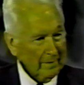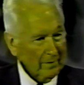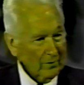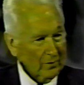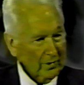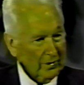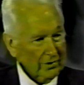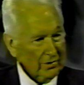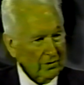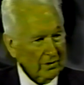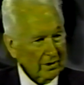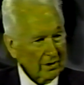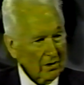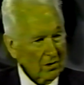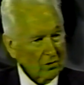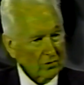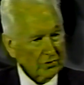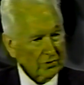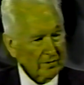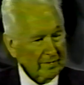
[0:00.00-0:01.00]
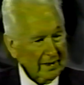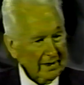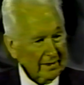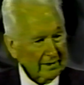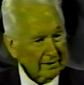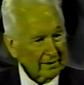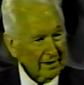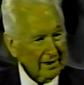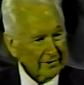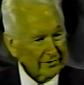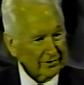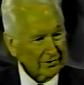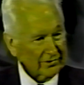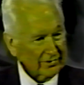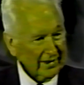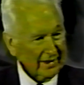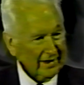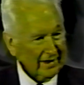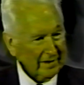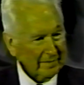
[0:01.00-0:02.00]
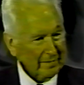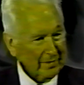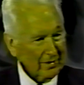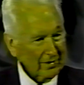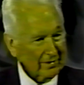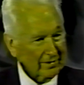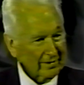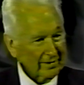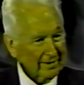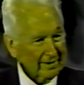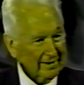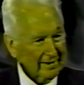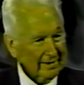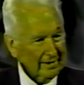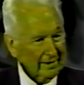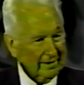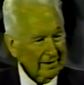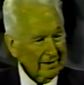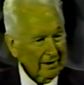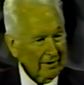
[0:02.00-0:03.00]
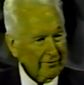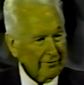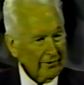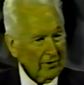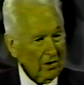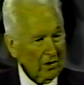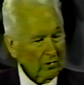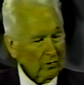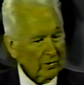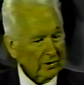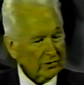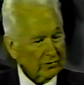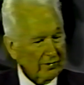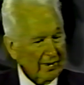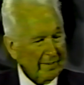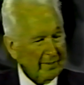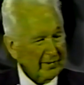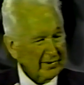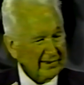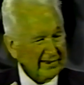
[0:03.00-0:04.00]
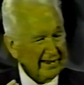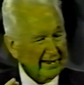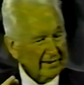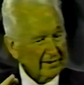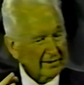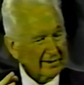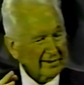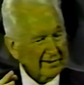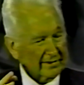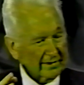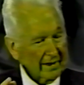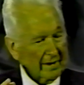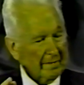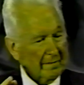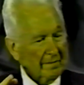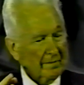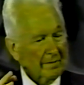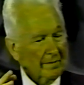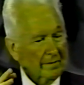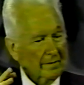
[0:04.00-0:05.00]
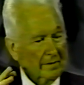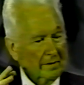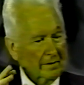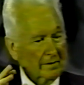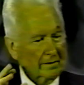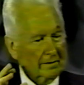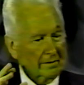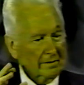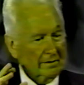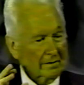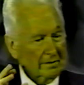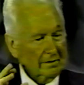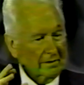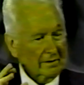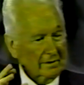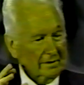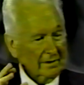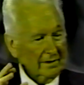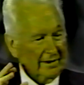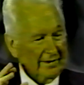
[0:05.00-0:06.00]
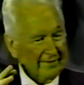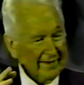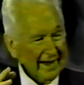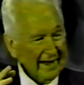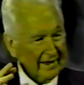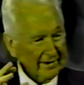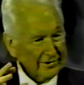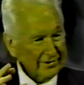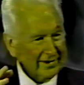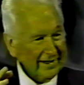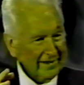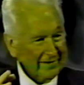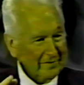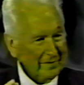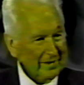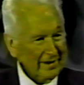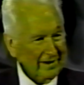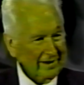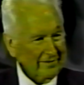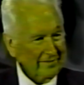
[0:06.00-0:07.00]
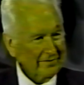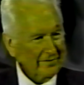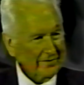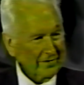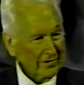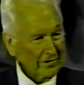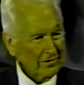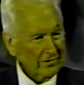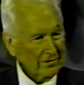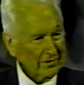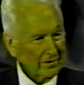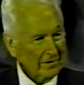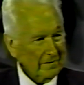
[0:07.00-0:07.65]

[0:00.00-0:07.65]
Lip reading: When you can hold your mind concentrated upon a thought which represents some divine state of being for you,